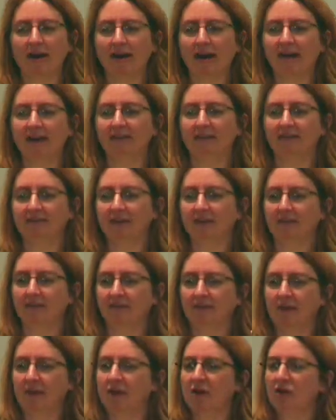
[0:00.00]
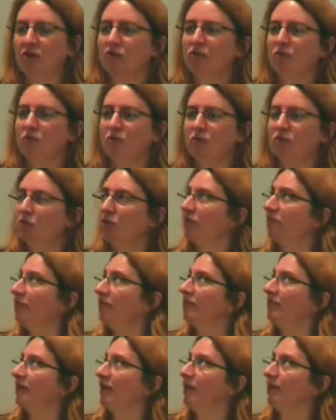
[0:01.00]
NSF took
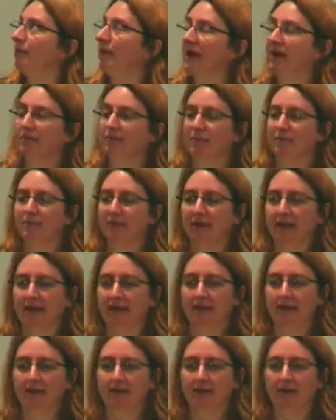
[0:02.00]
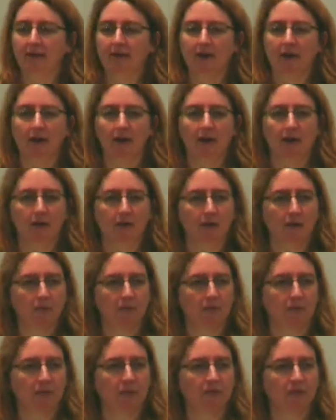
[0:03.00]
this data management plan
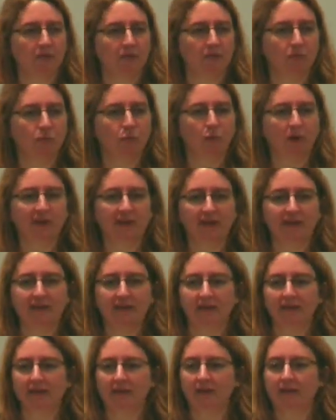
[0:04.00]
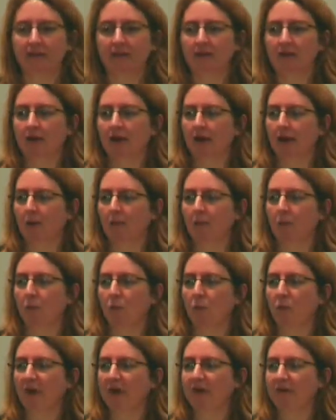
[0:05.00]
approach when they did.
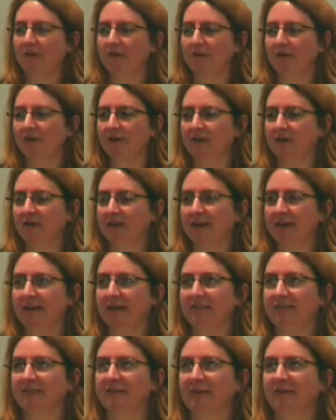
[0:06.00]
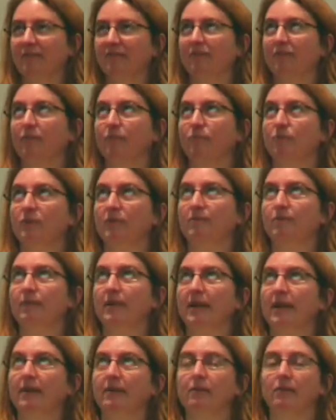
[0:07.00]
When I started at NSF, this would have
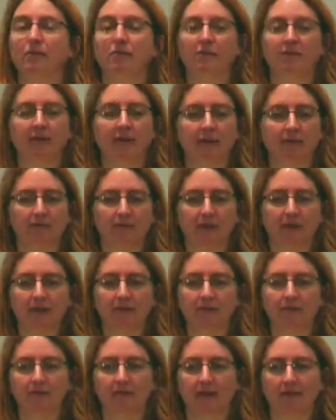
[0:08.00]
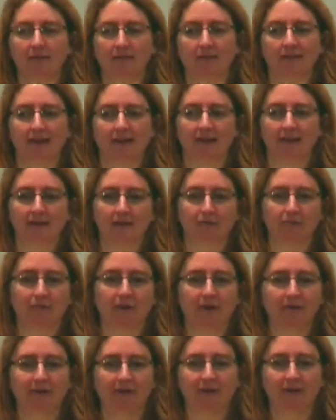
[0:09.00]
been 2008, 2009-ish,
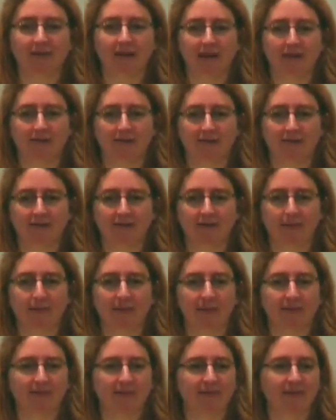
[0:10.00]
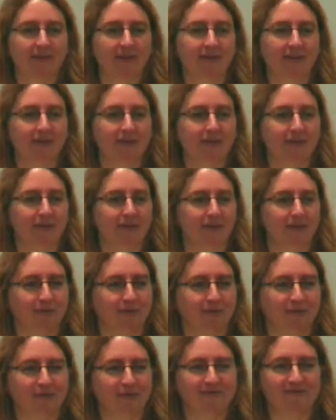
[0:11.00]
right around the time of the stimulus, which
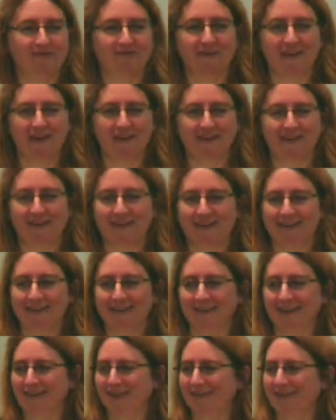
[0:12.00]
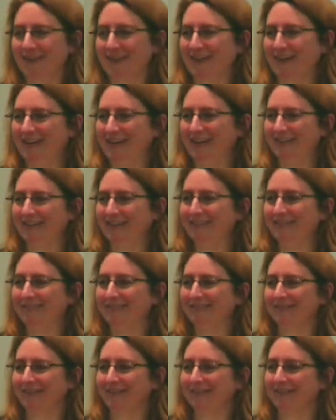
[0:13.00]
was a fascinating time to be at NSF.
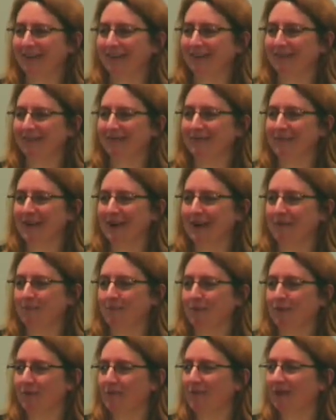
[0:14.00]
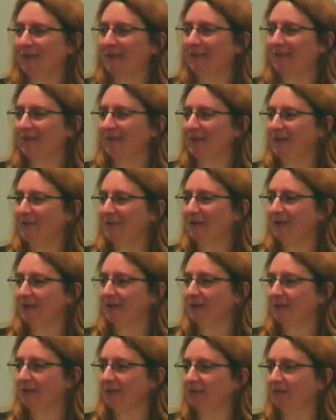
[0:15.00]
It's actually, we had more money than we knew what to
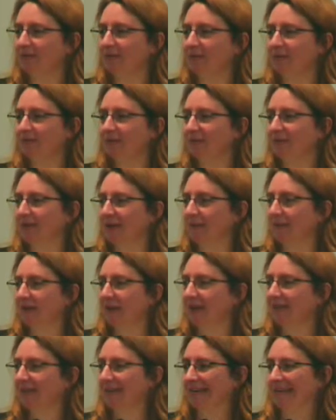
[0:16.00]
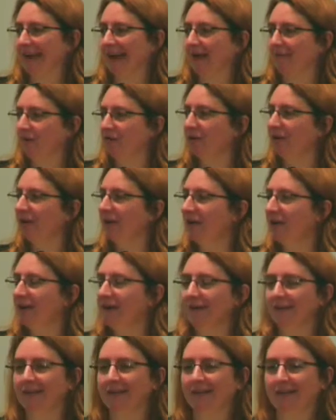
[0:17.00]
do with for the first time, I think, ever.
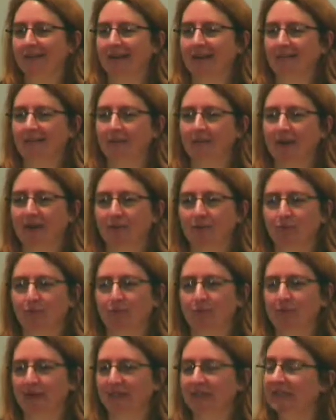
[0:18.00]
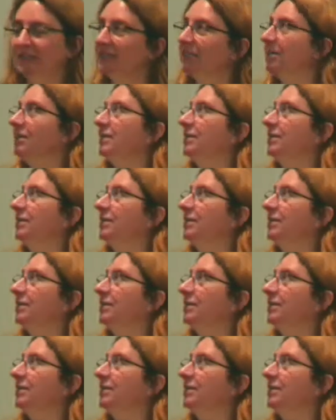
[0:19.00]
That lasted about 3 months.